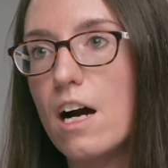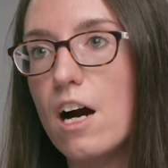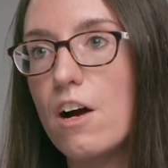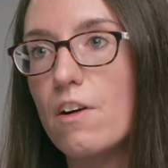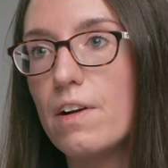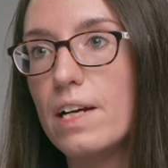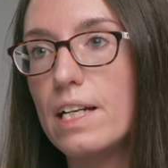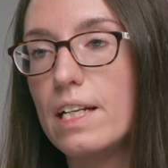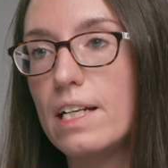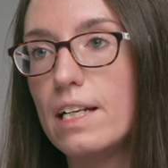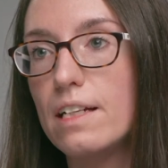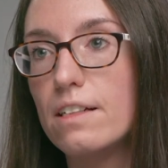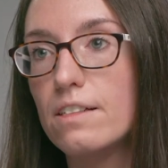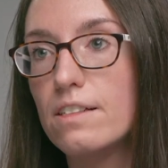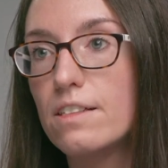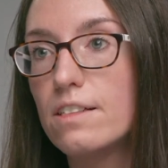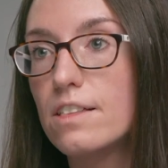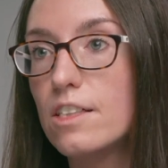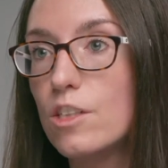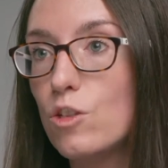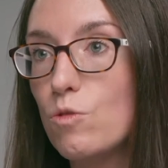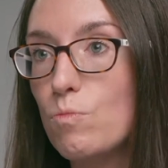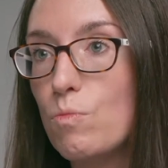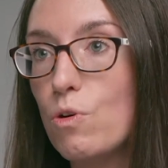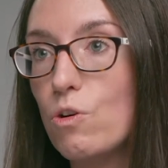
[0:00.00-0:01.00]
RNA is
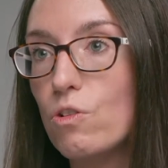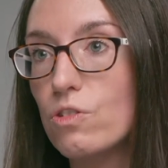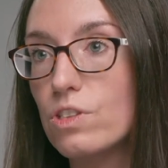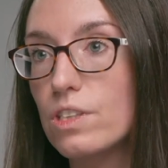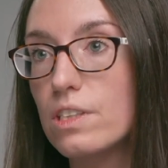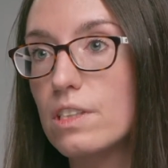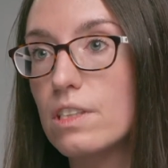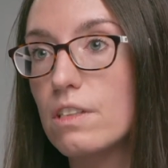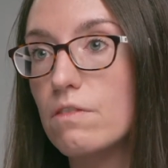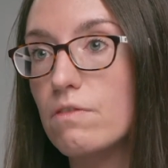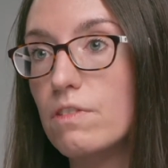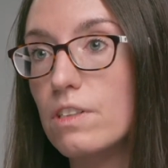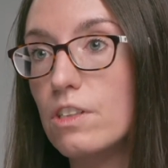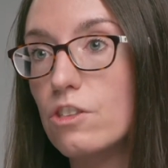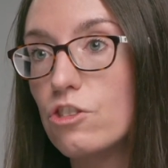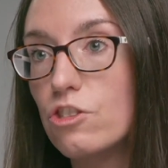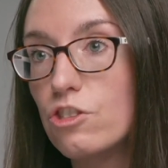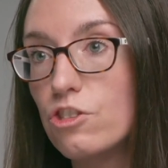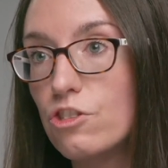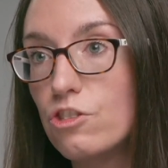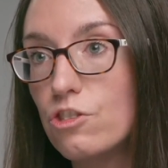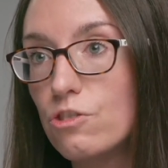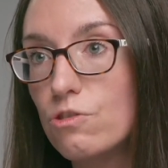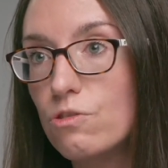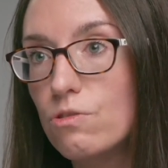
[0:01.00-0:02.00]
still positive in
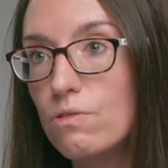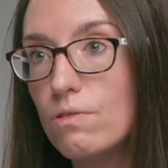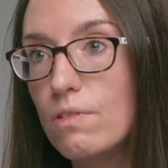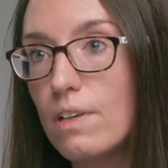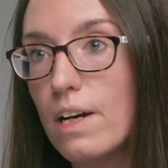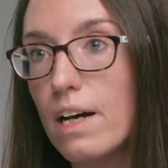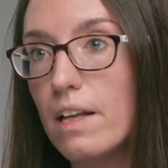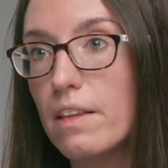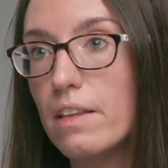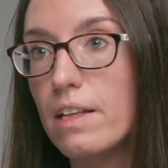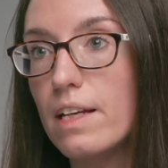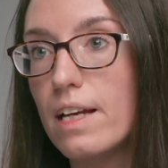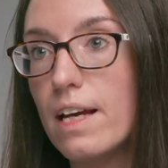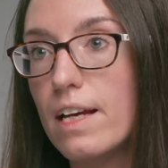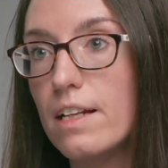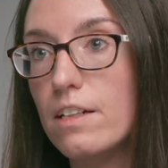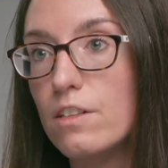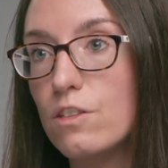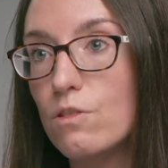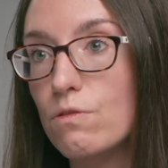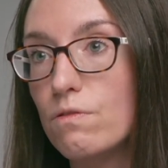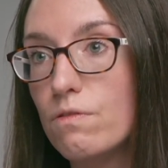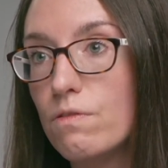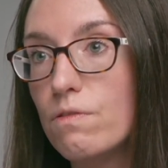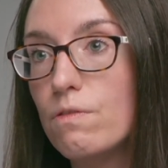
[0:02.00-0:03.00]
stool at the
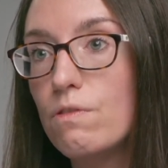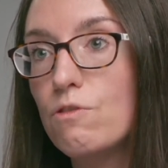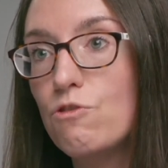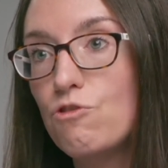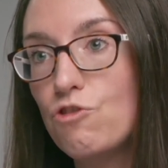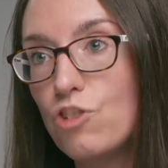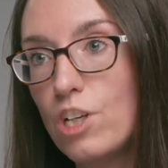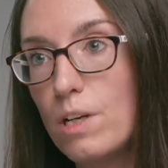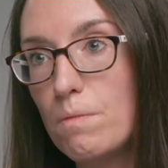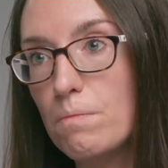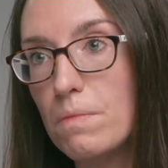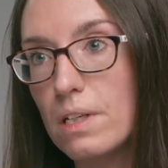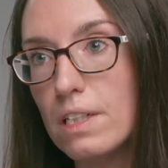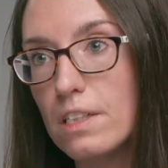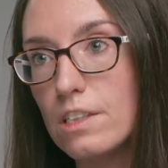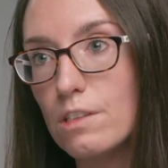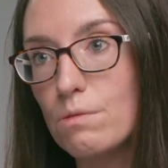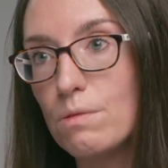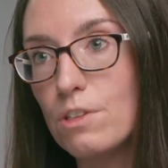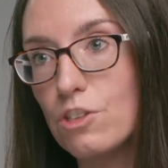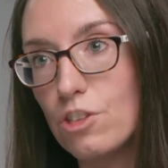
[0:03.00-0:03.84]
end of treatment,